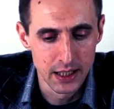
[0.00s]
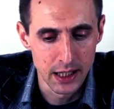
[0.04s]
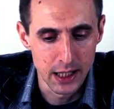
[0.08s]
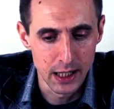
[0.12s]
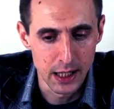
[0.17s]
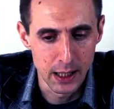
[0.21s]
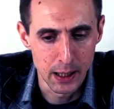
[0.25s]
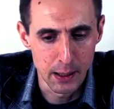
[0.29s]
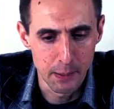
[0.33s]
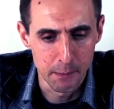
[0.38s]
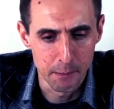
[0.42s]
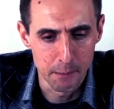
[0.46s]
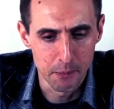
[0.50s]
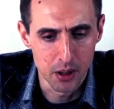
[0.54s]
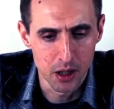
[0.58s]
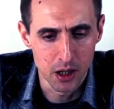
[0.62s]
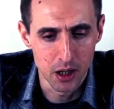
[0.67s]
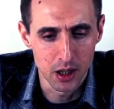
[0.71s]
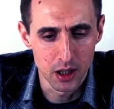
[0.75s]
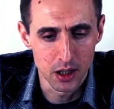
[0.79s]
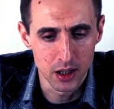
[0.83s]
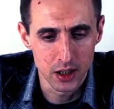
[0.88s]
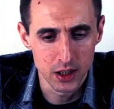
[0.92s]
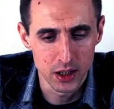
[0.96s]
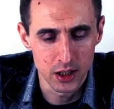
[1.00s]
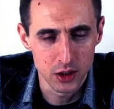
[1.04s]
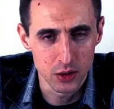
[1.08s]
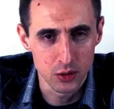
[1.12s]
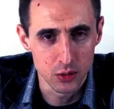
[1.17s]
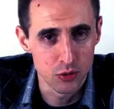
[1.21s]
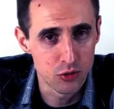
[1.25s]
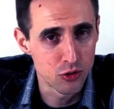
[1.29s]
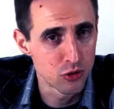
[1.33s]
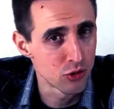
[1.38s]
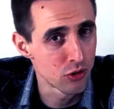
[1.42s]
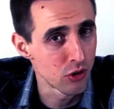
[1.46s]
Are
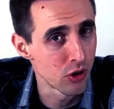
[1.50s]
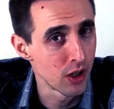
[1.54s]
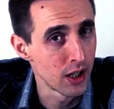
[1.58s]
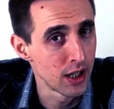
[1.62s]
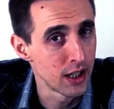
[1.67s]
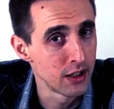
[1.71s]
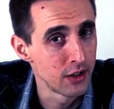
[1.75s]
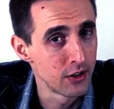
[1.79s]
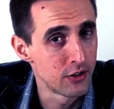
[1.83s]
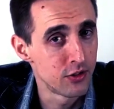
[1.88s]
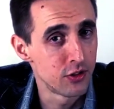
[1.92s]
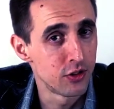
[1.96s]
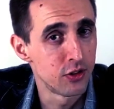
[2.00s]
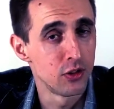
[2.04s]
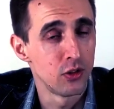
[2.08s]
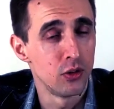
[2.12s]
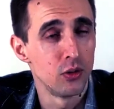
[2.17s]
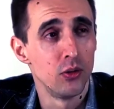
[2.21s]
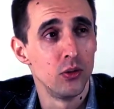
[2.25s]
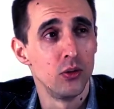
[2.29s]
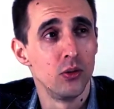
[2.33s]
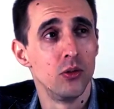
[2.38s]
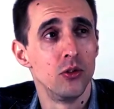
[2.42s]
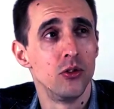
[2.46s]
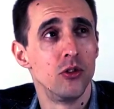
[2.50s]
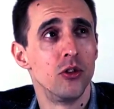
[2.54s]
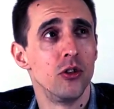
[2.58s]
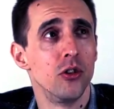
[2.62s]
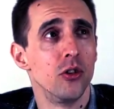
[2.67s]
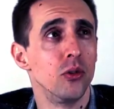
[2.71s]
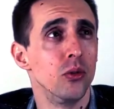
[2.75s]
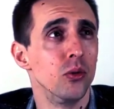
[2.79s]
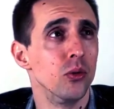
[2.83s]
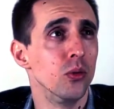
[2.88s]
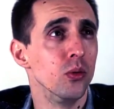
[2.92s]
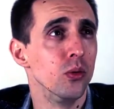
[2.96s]
you trying to
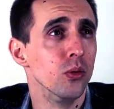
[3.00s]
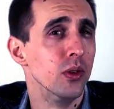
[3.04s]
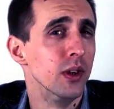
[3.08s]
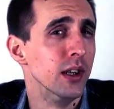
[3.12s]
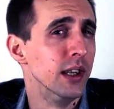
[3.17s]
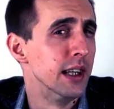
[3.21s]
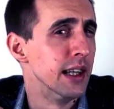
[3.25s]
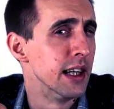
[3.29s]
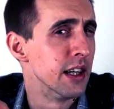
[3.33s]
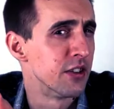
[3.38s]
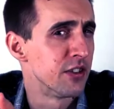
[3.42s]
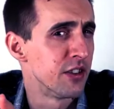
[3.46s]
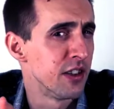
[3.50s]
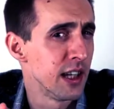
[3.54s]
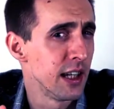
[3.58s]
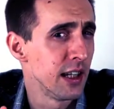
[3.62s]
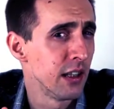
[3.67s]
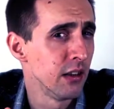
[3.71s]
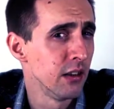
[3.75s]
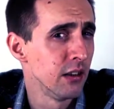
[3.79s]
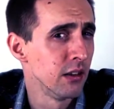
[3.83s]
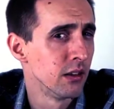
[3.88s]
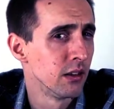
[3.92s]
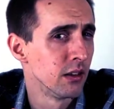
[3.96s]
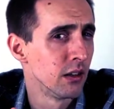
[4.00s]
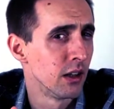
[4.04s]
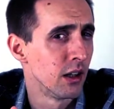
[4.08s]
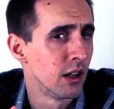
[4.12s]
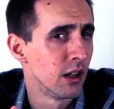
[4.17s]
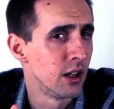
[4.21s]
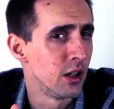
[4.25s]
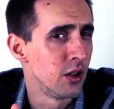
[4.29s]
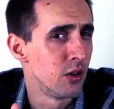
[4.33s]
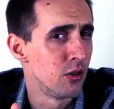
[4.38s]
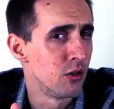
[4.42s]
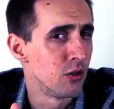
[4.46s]
do listening? Are
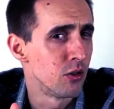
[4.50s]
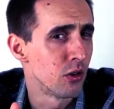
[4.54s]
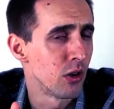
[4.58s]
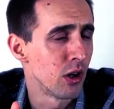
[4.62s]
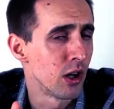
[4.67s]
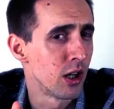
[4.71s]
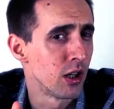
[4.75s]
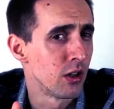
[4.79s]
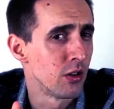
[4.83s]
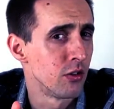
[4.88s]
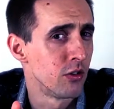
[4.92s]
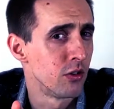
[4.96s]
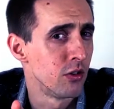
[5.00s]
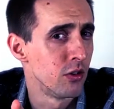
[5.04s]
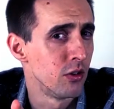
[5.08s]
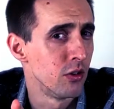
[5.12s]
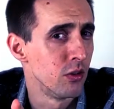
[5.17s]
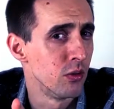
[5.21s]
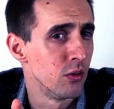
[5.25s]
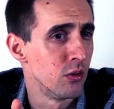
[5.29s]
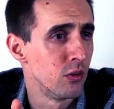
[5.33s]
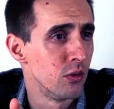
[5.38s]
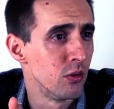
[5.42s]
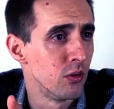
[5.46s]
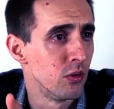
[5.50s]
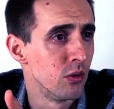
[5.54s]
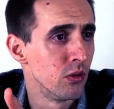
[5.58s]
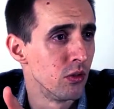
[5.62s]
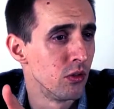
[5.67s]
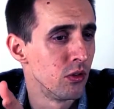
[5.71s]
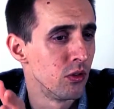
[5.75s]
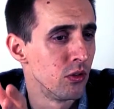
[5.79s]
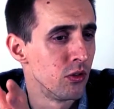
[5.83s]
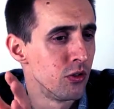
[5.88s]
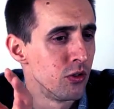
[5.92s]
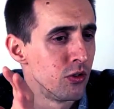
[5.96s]
you trying to
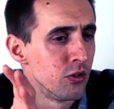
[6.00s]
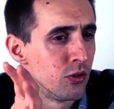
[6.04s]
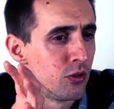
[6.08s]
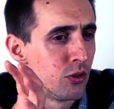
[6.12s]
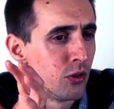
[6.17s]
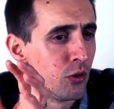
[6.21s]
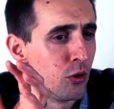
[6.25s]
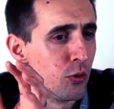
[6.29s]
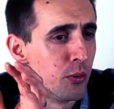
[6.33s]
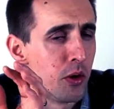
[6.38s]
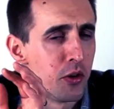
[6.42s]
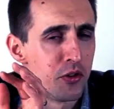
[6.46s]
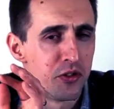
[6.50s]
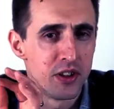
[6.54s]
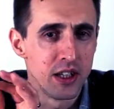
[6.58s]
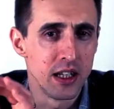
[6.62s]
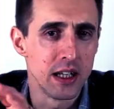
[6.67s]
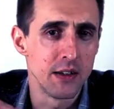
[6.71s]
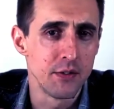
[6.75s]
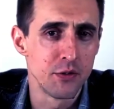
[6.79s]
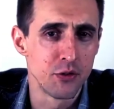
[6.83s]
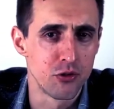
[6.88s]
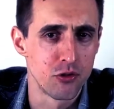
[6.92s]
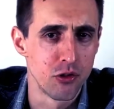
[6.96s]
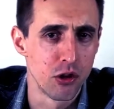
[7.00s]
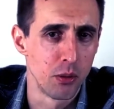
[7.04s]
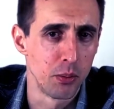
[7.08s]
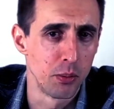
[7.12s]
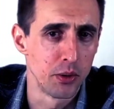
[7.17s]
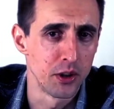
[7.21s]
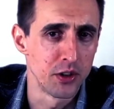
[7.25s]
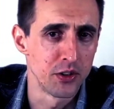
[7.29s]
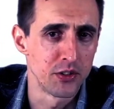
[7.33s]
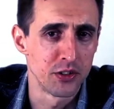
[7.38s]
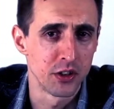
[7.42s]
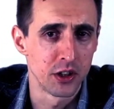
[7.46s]
sort of almost eavesdrop
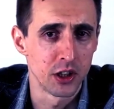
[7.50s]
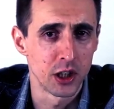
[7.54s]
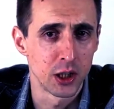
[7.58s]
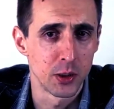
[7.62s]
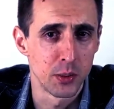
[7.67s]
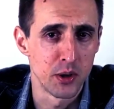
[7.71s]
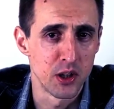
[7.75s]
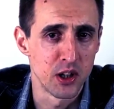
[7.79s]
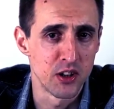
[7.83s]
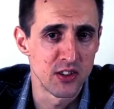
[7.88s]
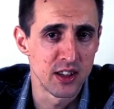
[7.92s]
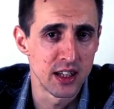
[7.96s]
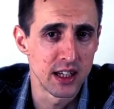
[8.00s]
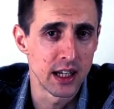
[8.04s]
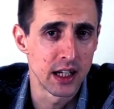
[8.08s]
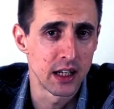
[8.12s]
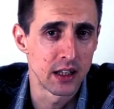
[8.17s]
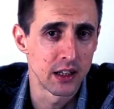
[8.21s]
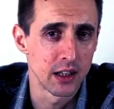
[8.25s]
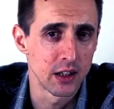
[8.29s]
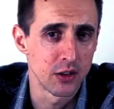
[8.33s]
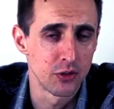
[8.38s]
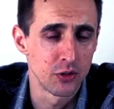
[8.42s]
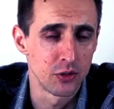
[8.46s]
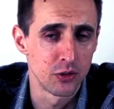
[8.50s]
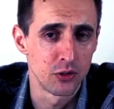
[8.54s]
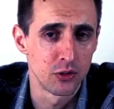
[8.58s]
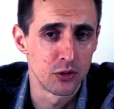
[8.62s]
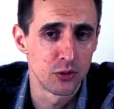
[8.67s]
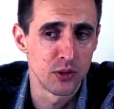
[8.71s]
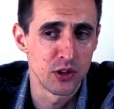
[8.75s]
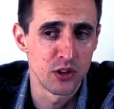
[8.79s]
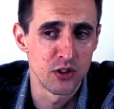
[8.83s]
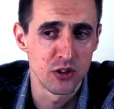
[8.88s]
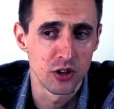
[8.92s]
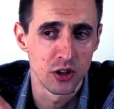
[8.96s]
on a certain community, how they talk
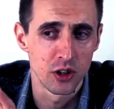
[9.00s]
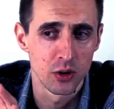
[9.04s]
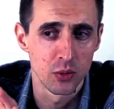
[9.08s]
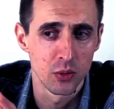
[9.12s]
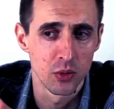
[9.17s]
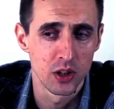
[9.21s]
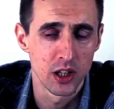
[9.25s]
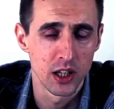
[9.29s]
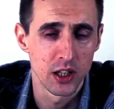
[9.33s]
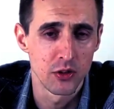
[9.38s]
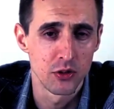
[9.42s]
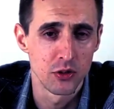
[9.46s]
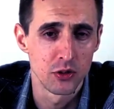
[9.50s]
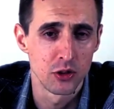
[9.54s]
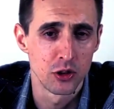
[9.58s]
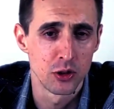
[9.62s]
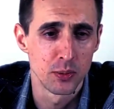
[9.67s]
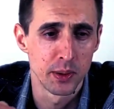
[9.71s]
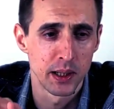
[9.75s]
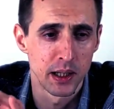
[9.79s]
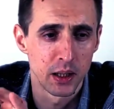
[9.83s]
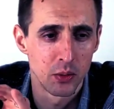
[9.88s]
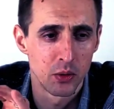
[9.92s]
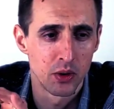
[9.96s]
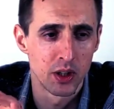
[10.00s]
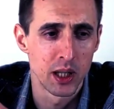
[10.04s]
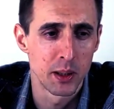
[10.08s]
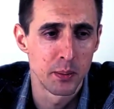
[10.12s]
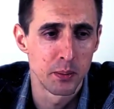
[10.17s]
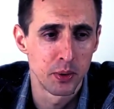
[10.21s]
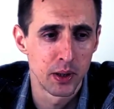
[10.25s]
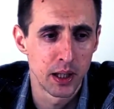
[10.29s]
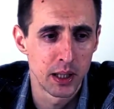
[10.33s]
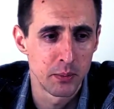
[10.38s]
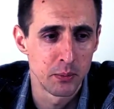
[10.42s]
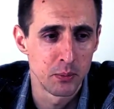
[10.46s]
to each other, what they talk about, what their
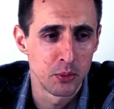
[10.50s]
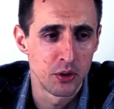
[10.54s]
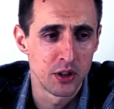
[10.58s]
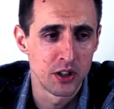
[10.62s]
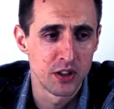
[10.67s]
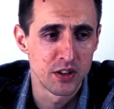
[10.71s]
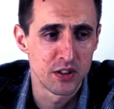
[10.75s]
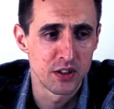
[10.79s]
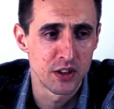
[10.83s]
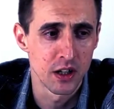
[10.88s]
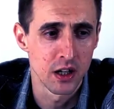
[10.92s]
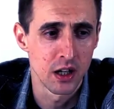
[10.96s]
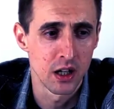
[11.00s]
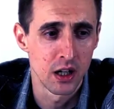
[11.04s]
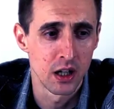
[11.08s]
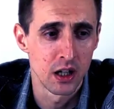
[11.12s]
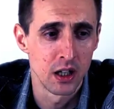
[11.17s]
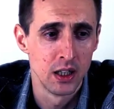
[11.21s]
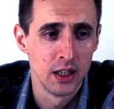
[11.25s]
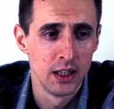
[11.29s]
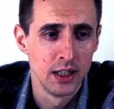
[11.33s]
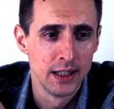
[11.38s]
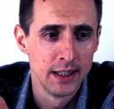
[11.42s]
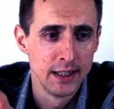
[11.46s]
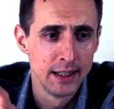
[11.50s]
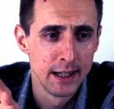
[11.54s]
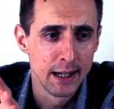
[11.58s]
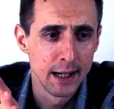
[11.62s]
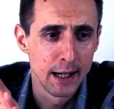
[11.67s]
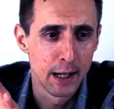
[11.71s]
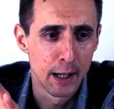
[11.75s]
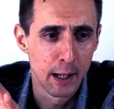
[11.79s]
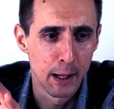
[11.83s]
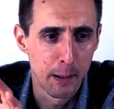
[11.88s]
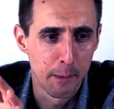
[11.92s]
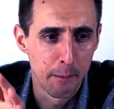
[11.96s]
pain points are,
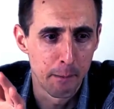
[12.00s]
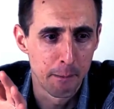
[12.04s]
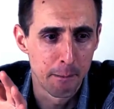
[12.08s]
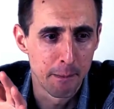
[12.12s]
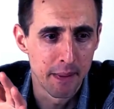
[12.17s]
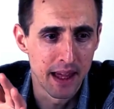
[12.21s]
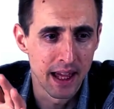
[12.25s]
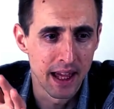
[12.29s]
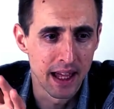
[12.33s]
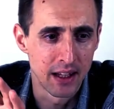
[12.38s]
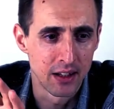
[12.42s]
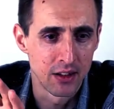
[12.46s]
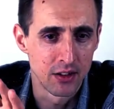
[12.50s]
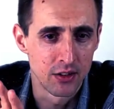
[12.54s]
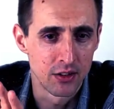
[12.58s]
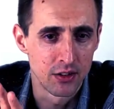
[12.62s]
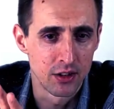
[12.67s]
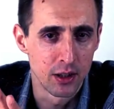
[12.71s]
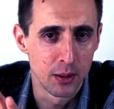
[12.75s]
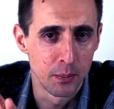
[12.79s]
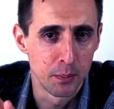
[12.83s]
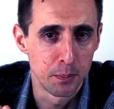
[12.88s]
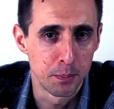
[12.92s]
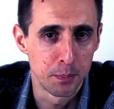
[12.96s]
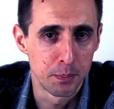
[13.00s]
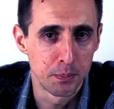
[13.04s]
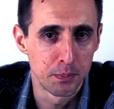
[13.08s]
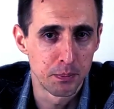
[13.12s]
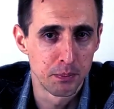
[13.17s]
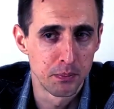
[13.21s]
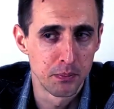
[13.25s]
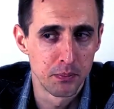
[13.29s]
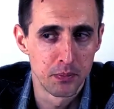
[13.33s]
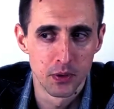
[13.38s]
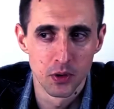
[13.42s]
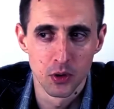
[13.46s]
and
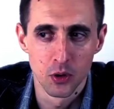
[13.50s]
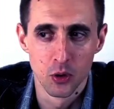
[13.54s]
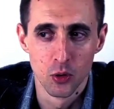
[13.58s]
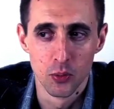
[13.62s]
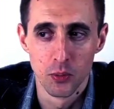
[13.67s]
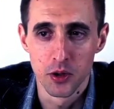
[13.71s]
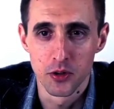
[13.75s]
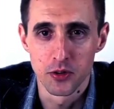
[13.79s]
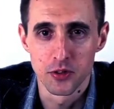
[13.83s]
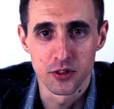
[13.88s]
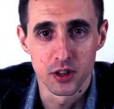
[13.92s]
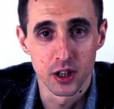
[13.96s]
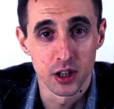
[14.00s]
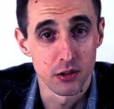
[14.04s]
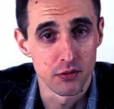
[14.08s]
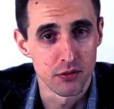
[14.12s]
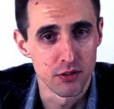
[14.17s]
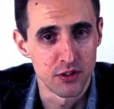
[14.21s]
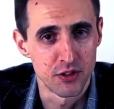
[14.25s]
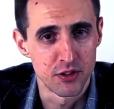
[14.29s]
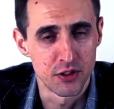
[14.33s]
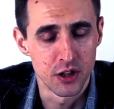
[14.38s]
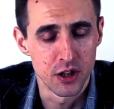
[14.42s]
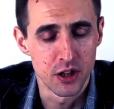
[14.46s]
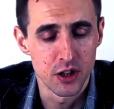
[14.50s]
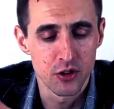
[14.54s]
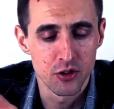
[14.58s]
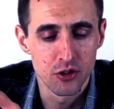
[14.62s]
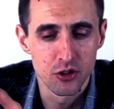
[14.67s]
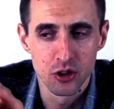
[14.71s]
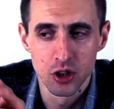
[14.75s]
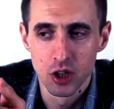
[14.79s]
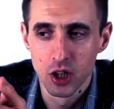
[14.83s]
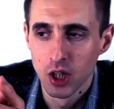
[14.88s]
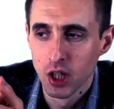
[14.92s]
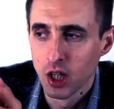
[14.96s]
almost like
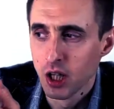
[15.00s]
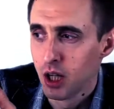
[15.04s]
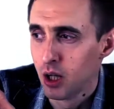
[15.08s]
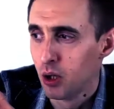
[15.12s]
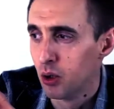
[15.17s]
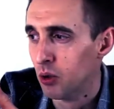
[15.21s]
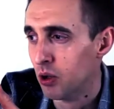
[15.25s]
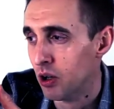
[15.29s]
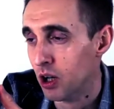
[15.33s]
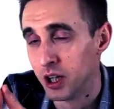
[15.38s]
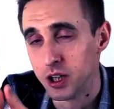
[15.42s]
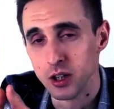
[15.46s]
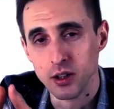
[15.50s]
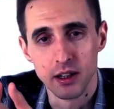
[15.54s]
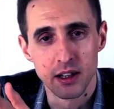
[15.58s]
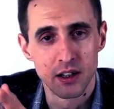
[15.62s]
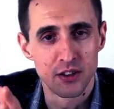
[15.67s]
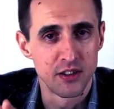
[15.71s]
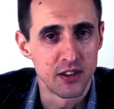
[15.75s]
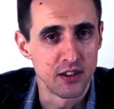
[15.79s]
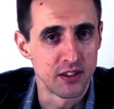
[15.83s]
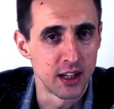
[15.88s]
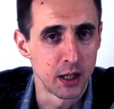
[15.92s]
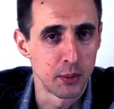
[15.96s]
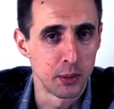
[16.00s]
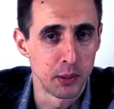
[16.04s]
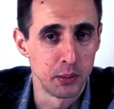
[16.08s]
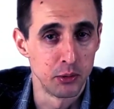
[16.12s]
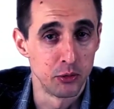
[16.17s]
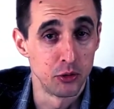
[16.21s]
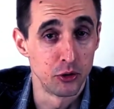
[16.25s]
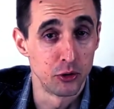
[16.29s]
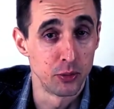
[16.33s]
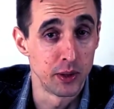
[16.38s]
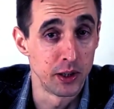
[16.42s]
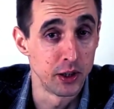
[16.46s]
research? Or are you listening to how people
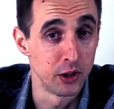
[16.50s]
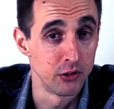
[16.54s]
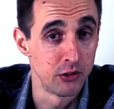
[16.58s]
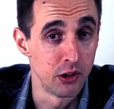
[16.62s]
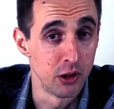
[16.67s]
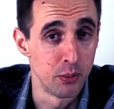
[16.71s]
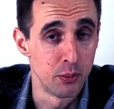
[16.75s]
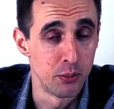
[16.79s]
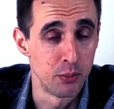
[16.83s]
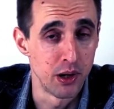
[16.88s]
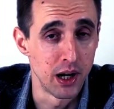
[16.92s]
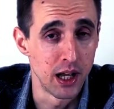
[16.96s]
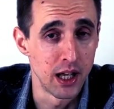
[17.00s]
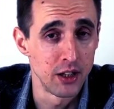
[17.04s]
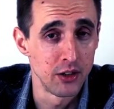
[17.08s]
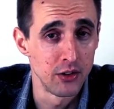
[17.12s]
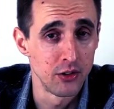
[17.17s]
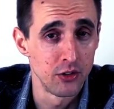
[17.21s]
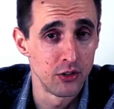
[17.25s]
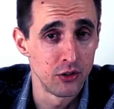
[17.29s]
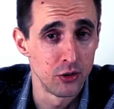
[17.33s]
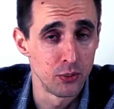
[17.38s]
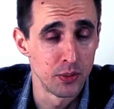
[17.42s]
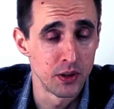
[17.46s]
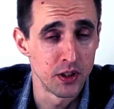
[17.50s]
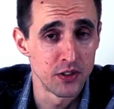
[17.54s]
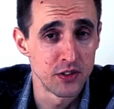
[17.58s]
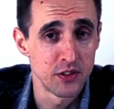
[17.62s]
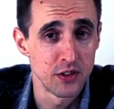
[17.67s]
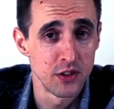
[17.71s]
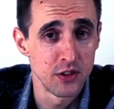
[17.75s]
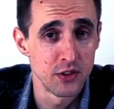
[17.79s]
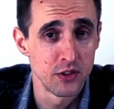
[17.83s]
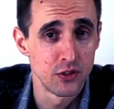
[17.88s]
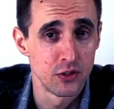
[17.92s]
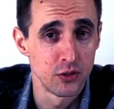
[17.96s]
talk about your own brand, your
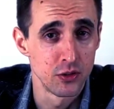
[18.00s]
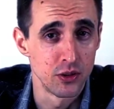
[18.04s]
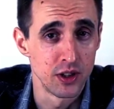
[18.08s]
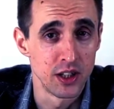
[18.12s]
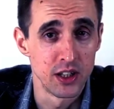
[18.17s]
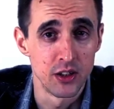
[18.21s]
business, your